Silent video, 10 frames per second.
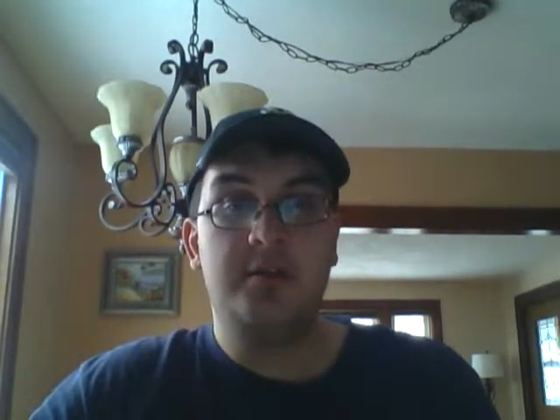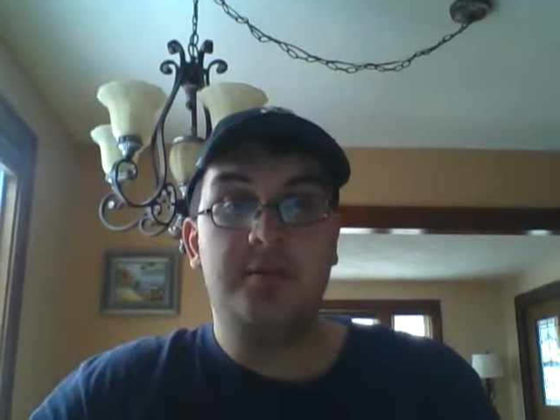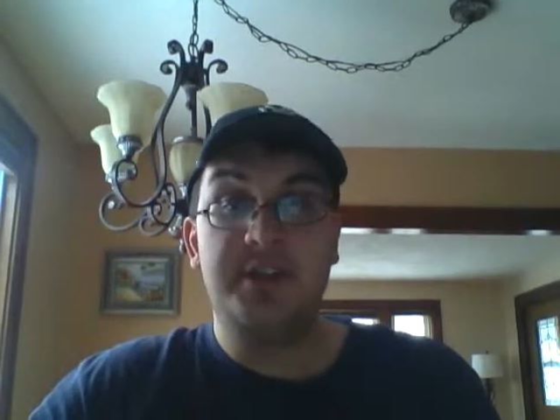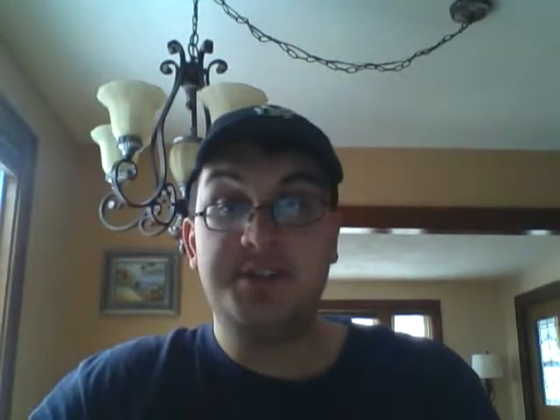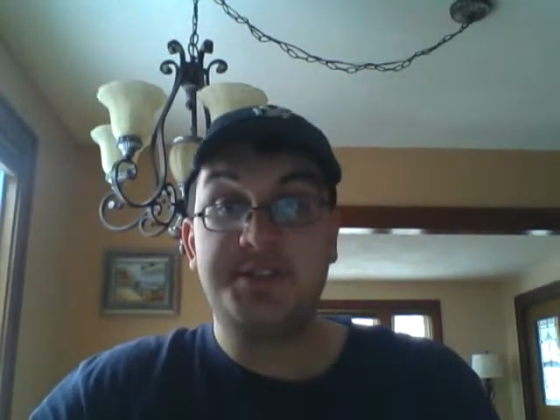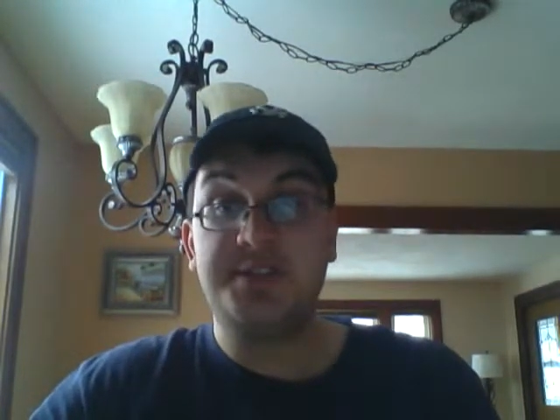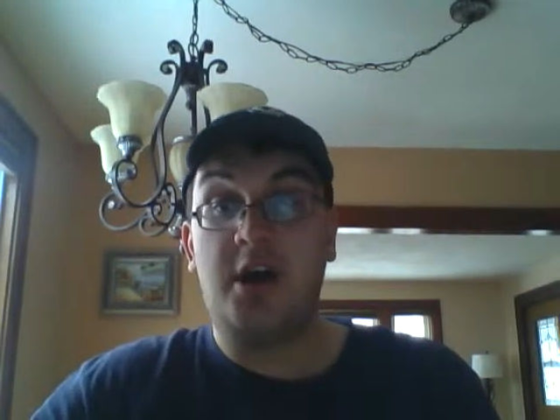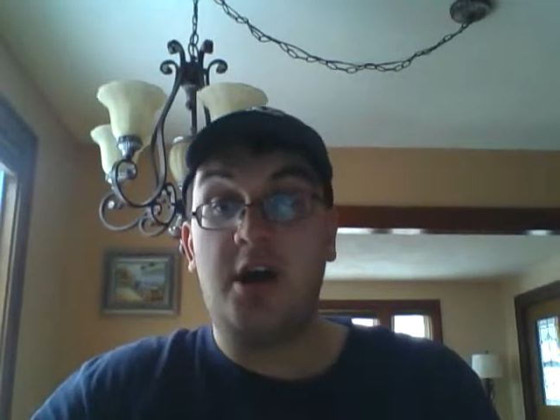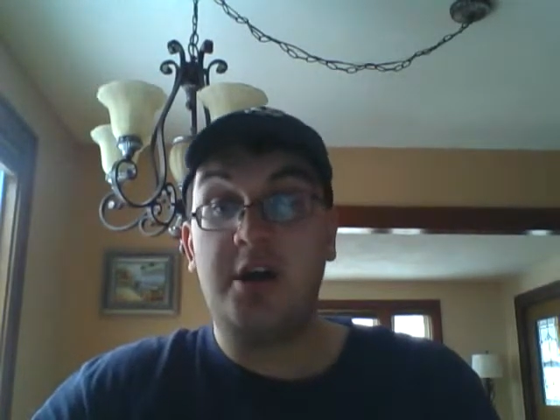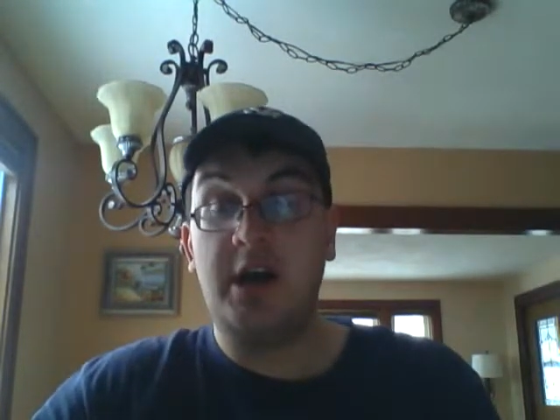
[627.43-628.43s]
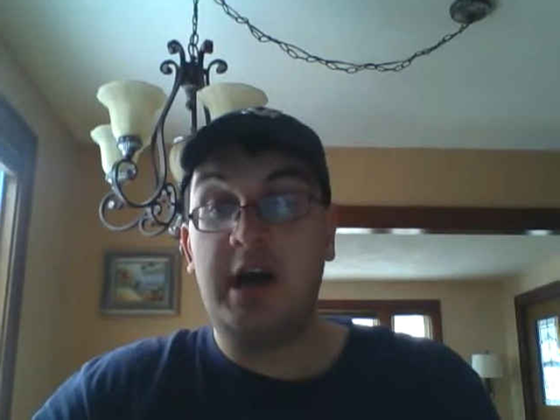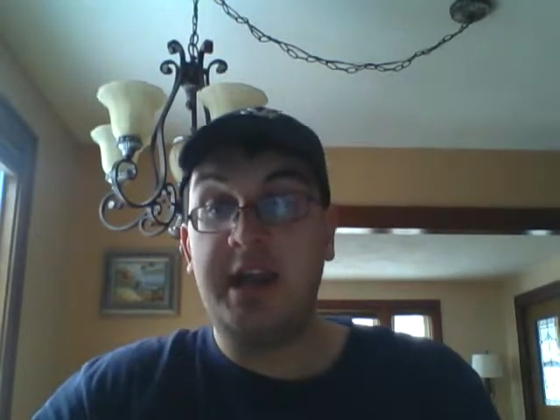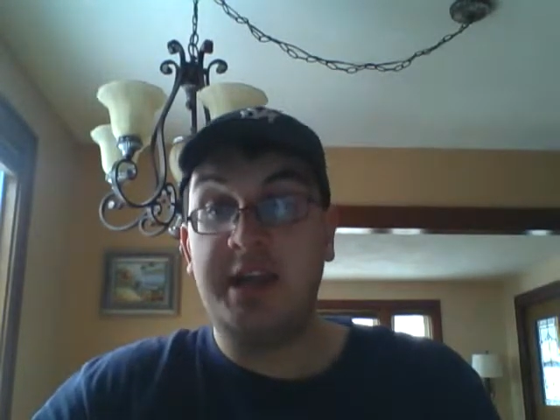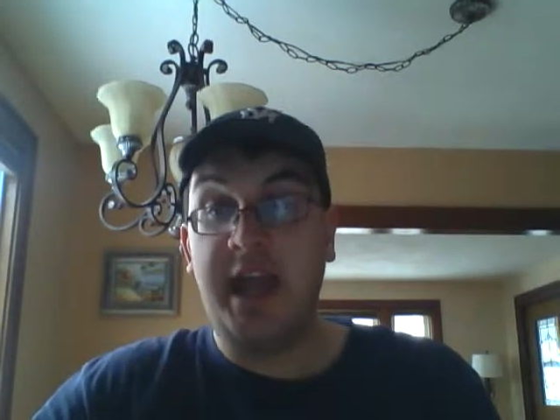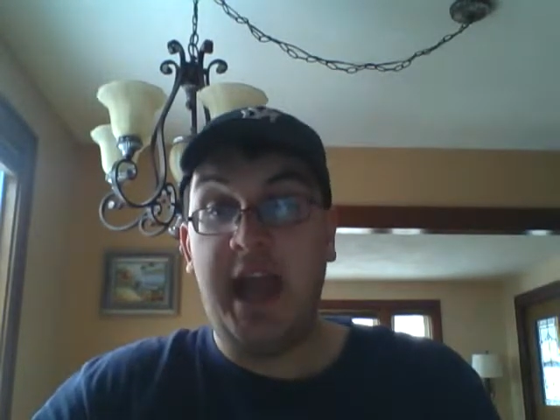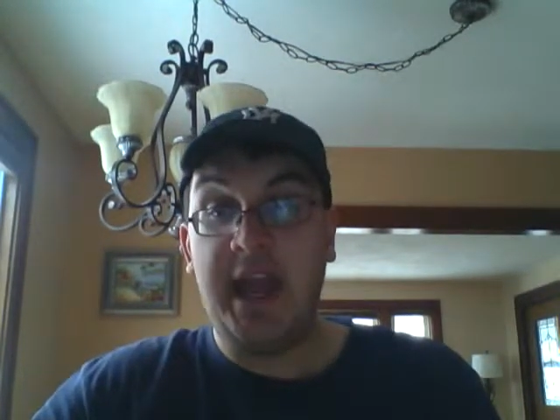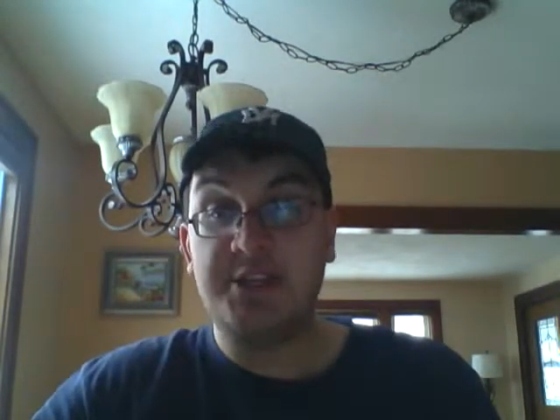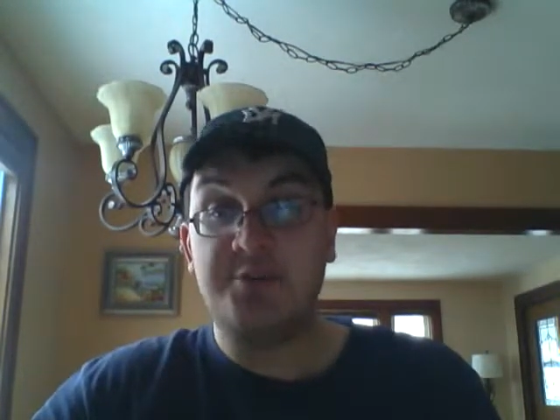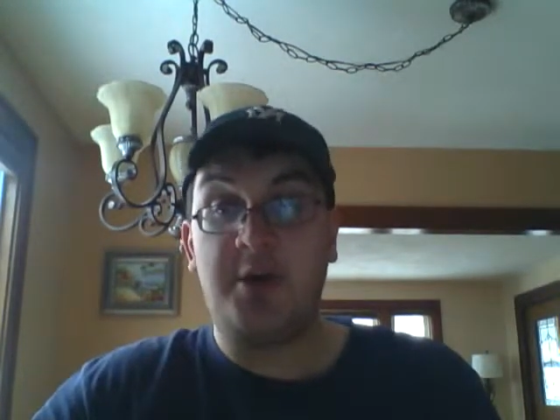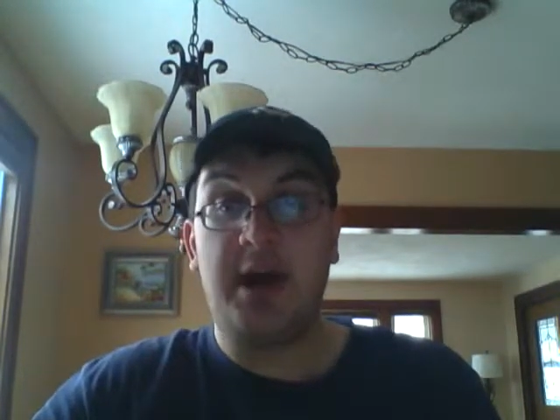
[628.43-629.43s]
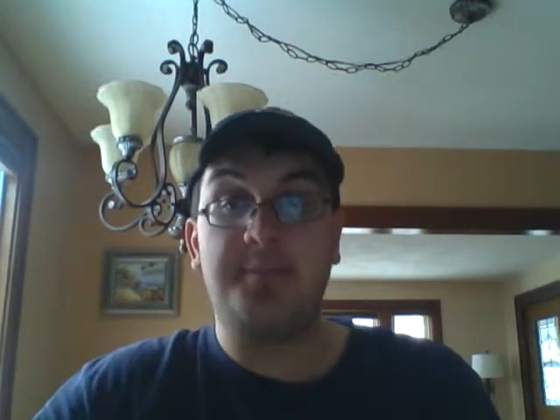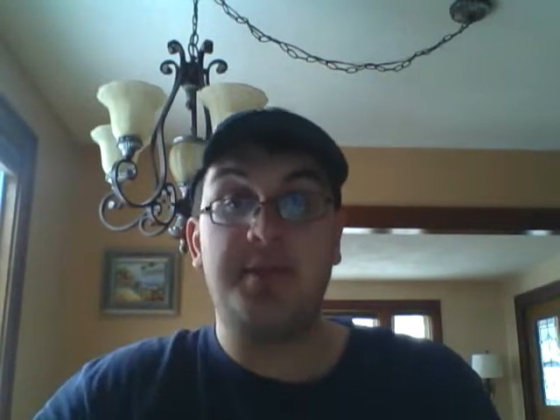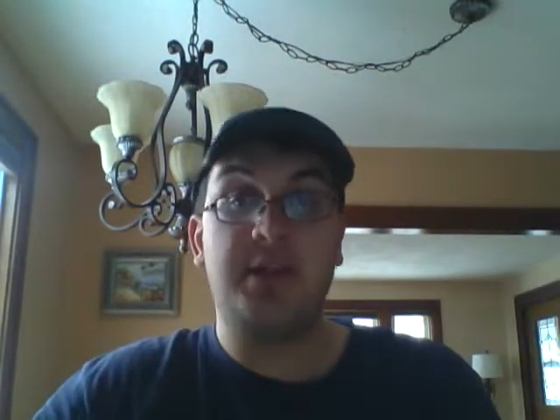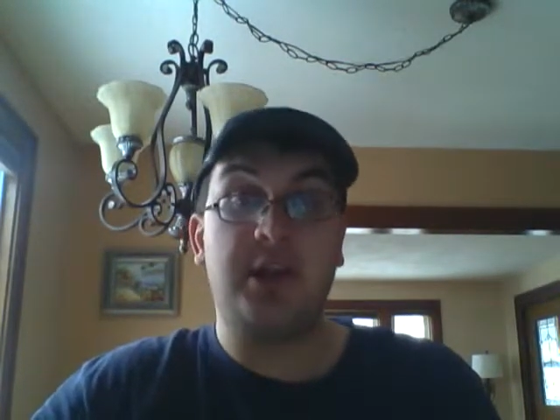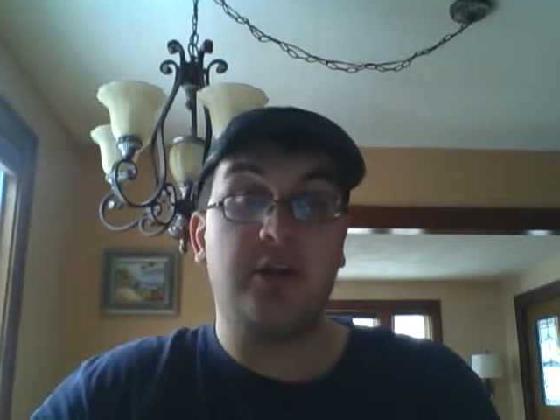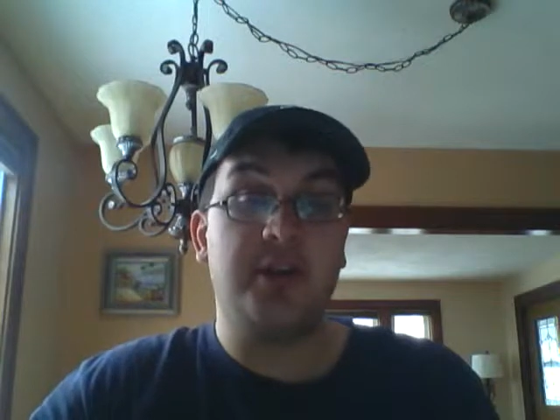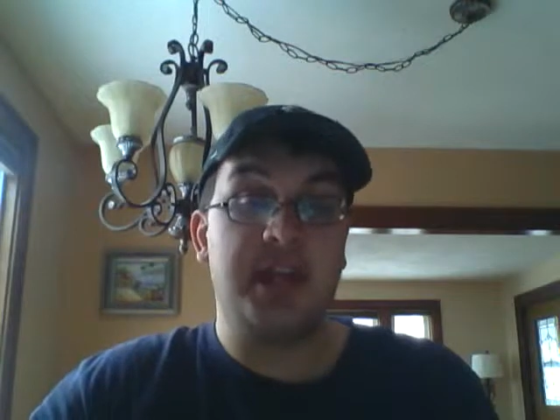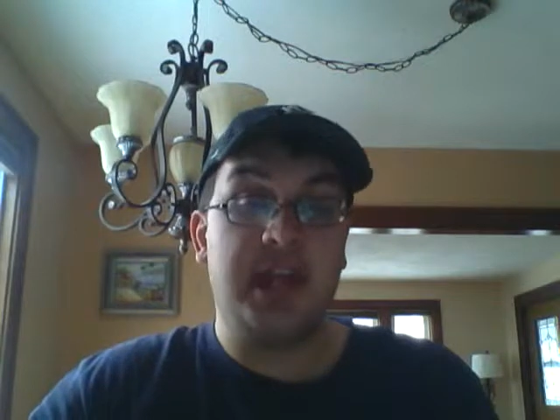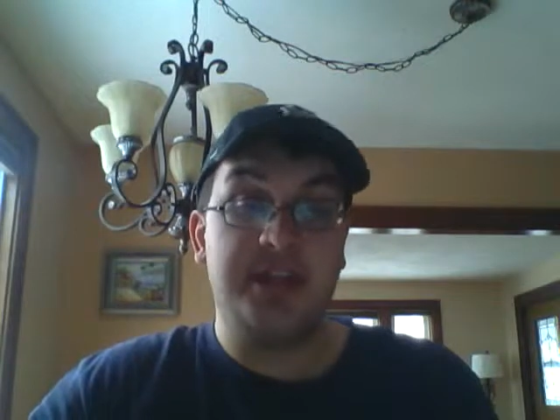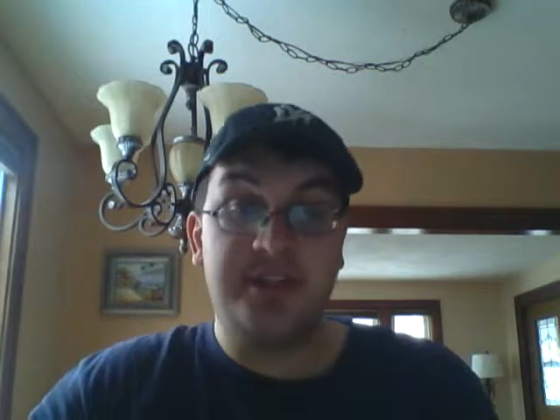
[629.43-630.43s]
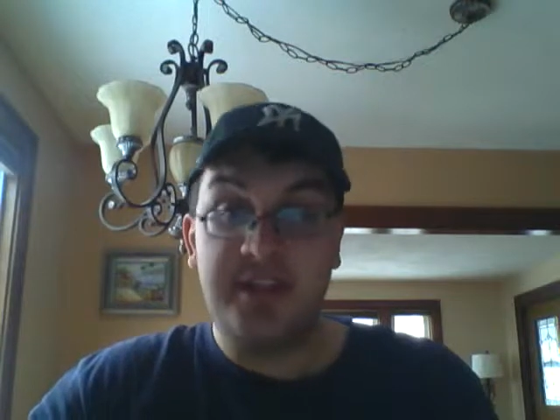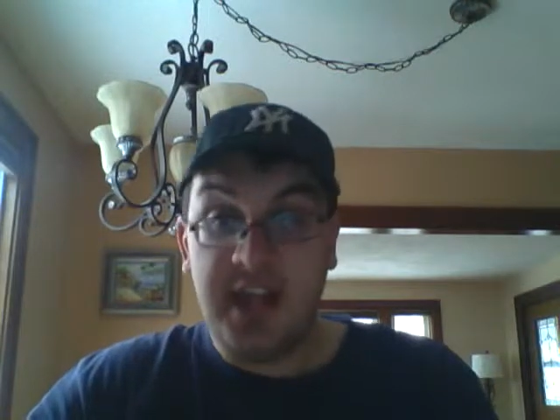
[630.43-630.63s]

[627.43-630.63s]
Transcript: this song got enhanced popularity. I